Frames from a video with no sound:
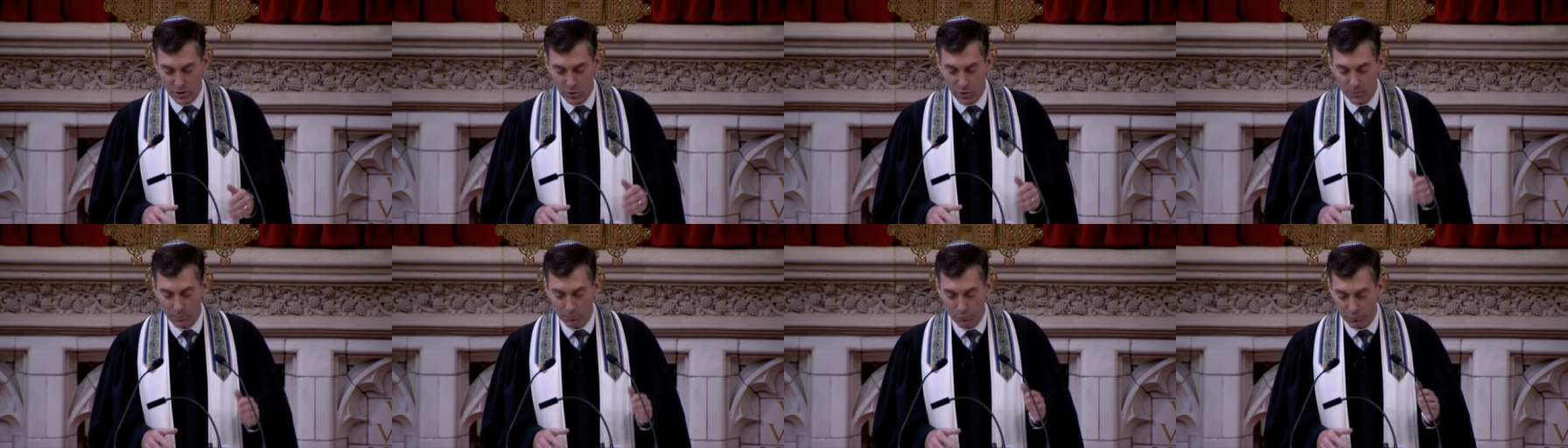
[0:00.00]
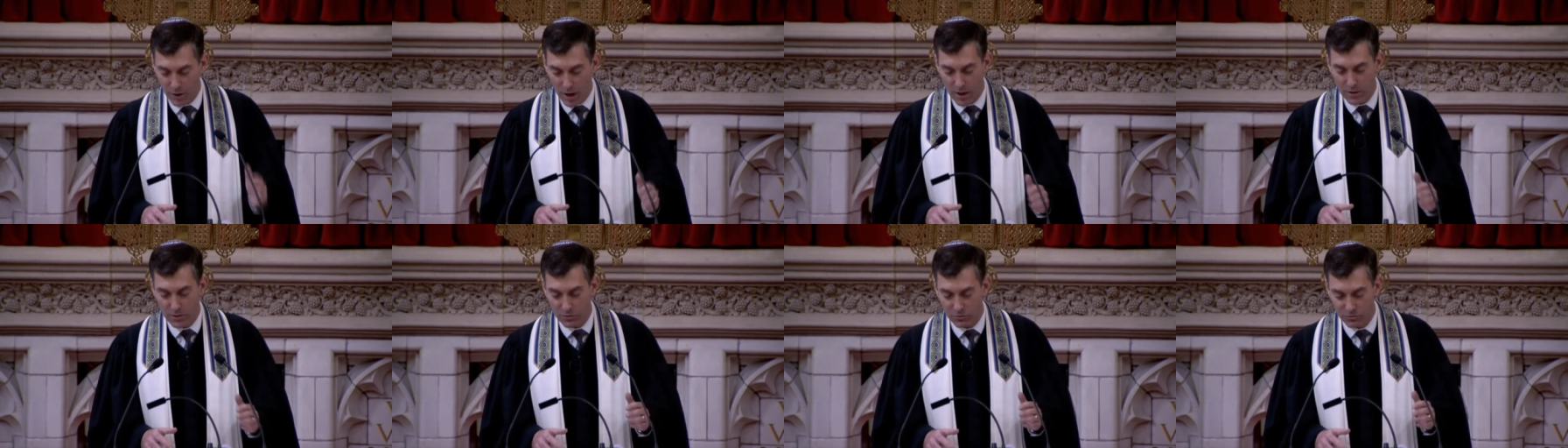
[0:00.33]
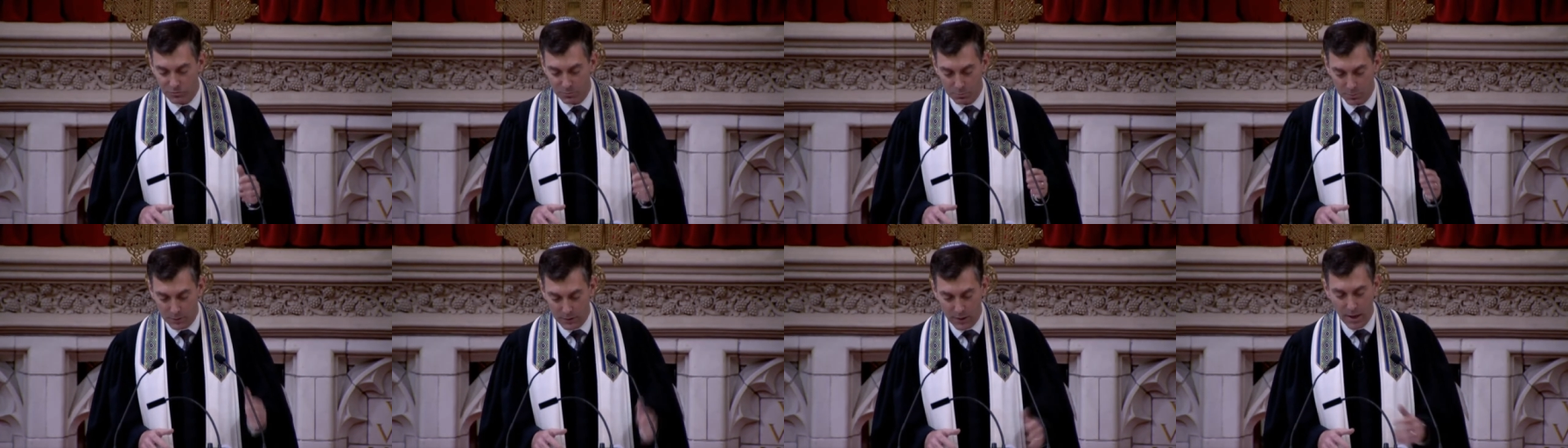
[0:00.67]
your
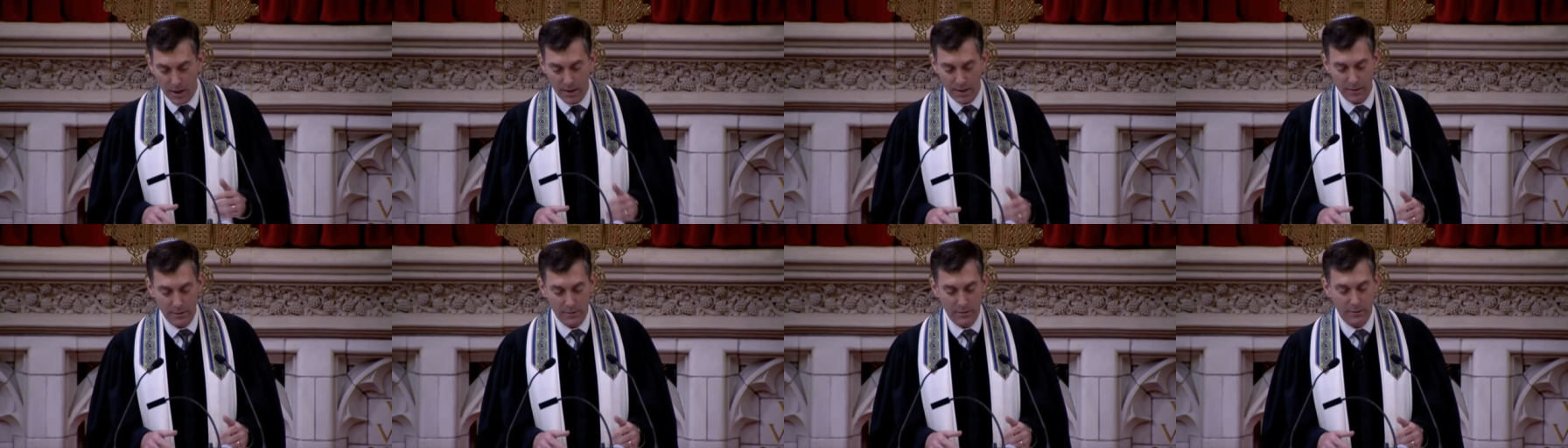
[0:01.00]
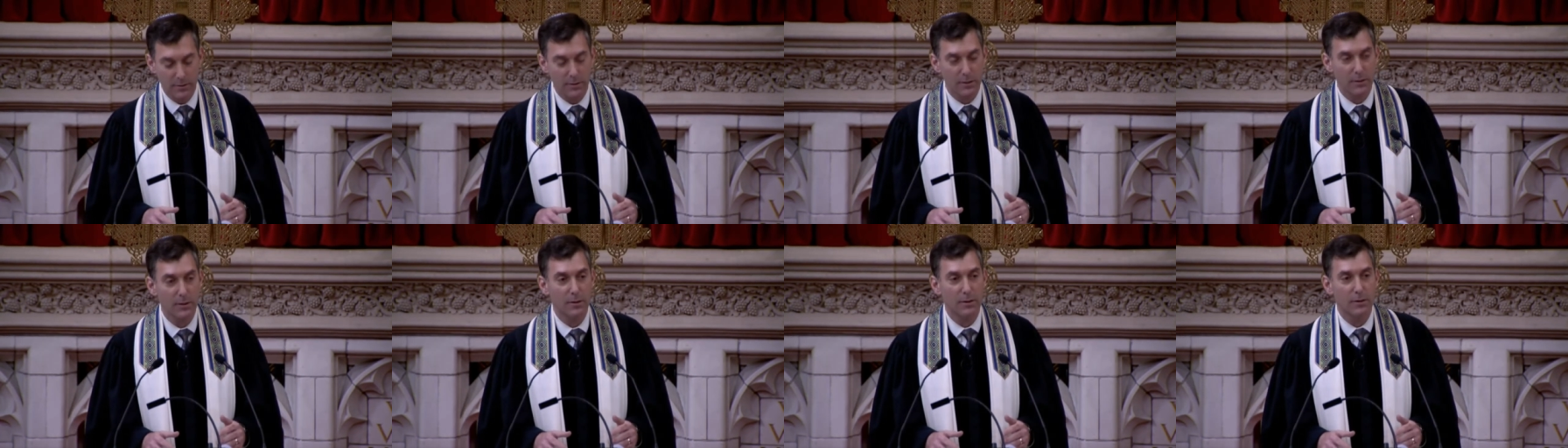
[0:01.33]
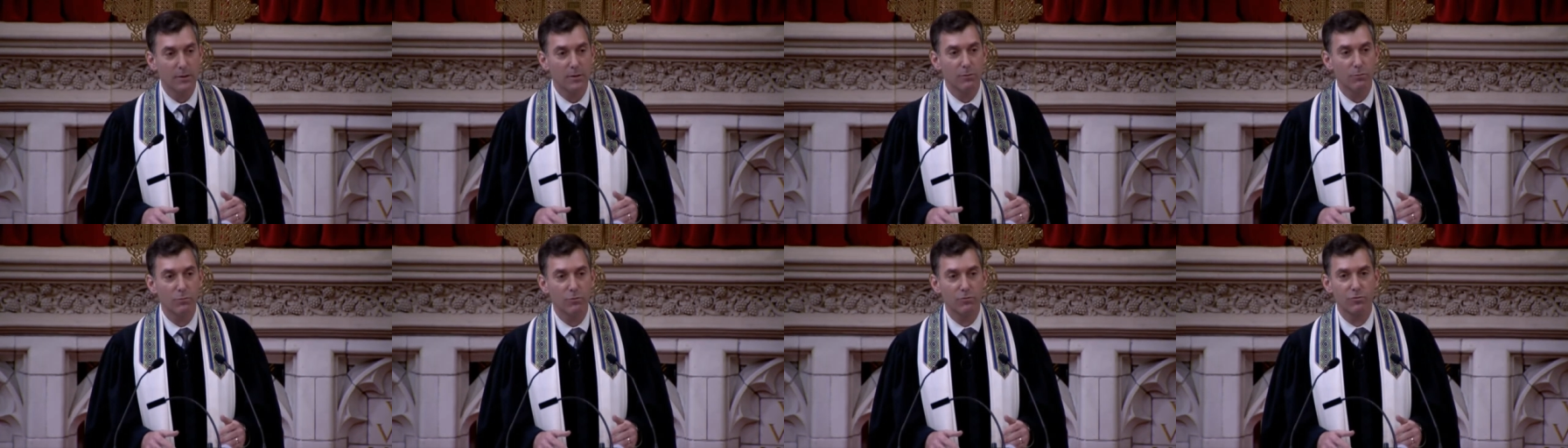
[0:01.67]
brother's blood
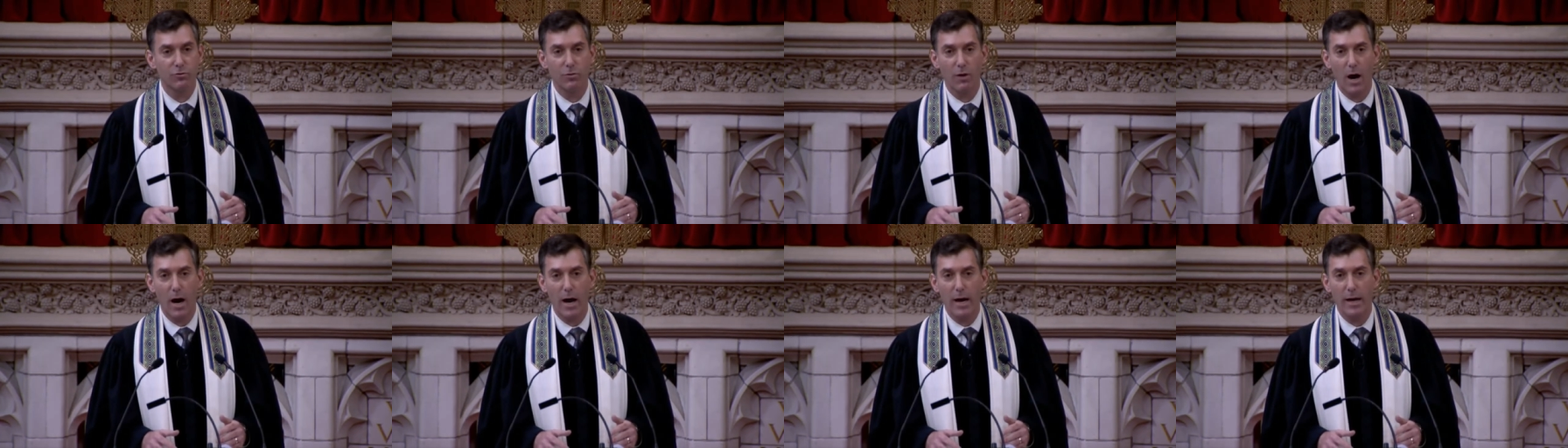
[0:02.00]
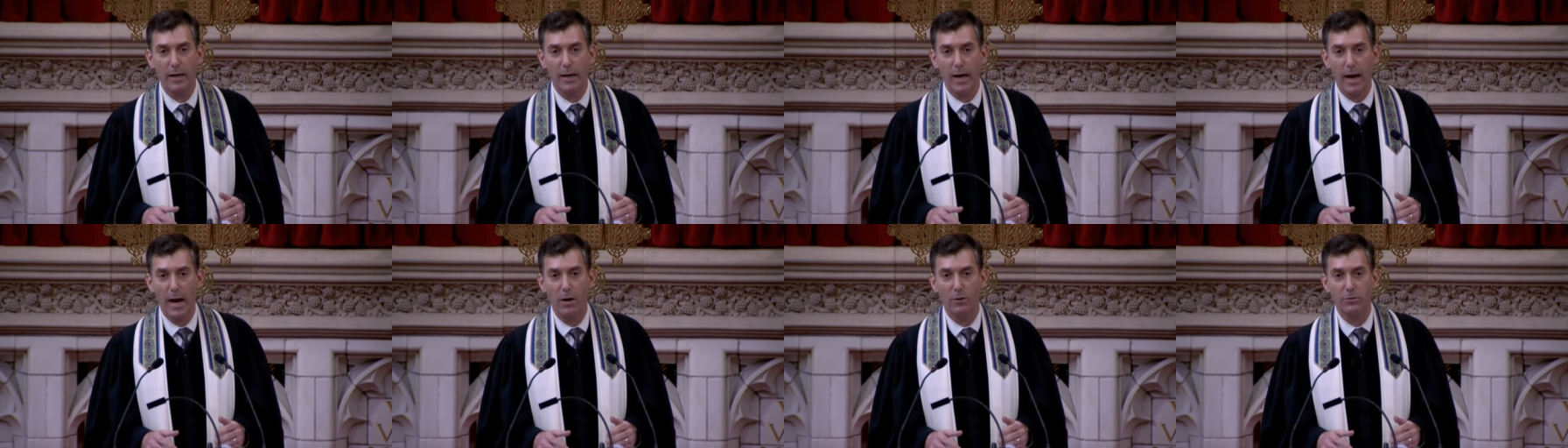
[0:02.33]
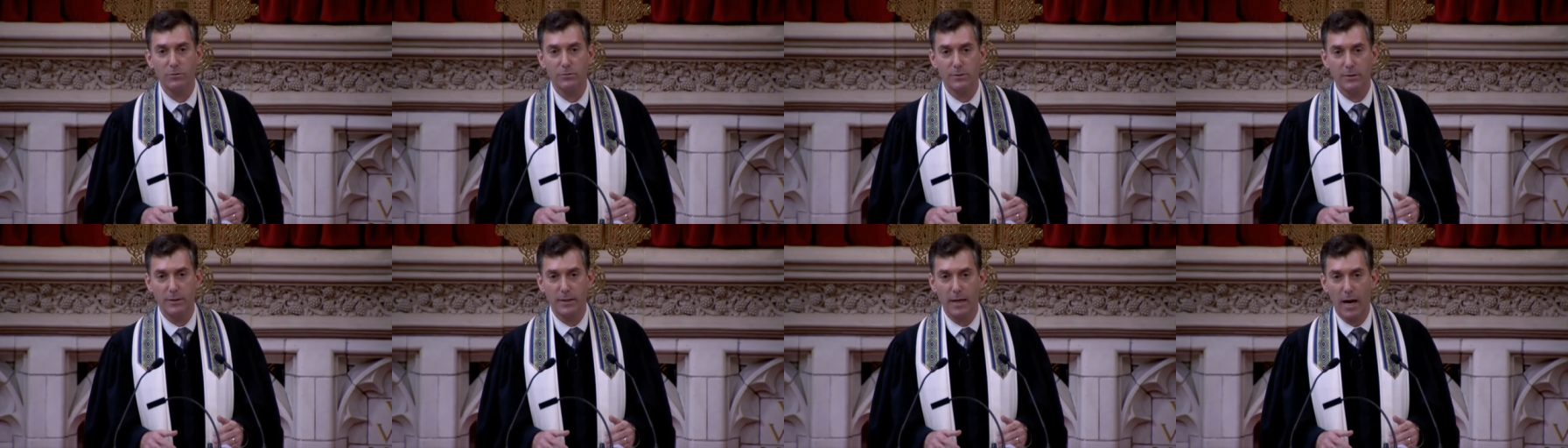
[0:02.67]
was crying
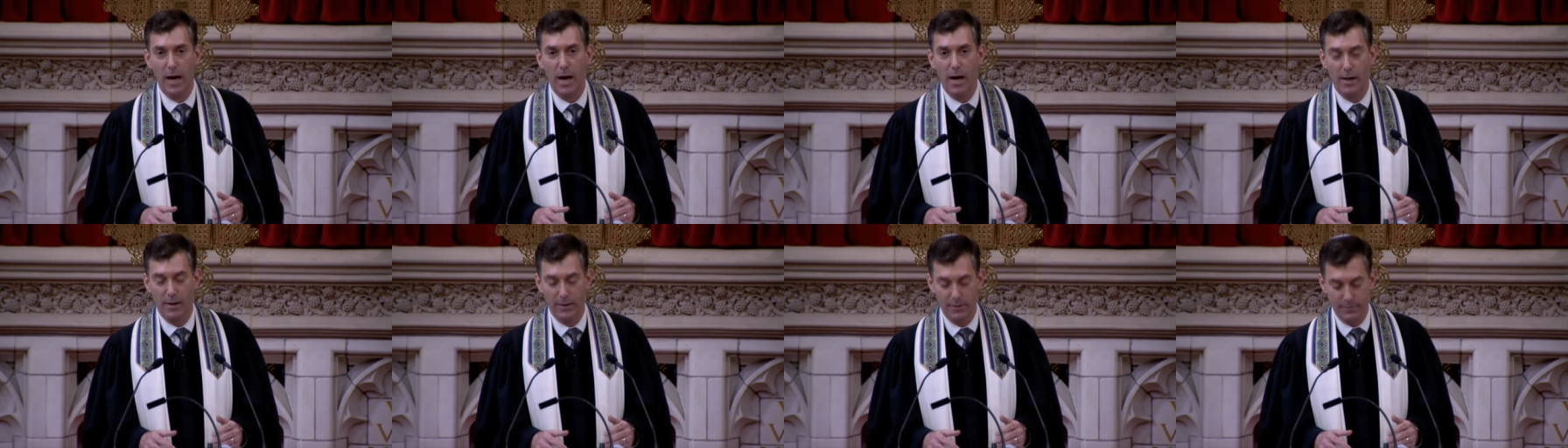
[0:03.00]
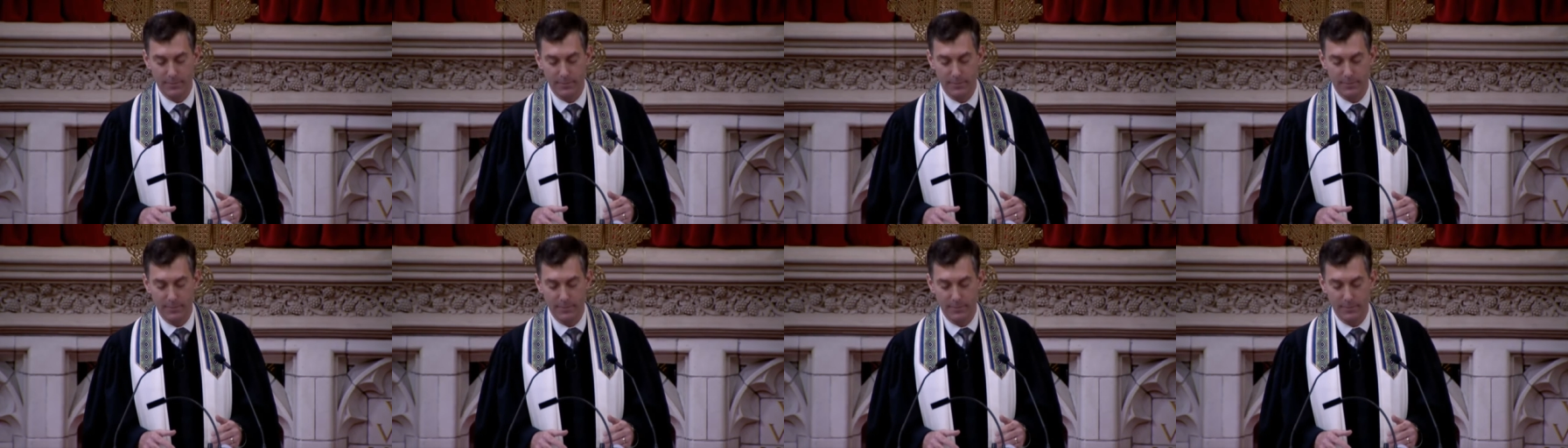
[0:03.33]
out to God.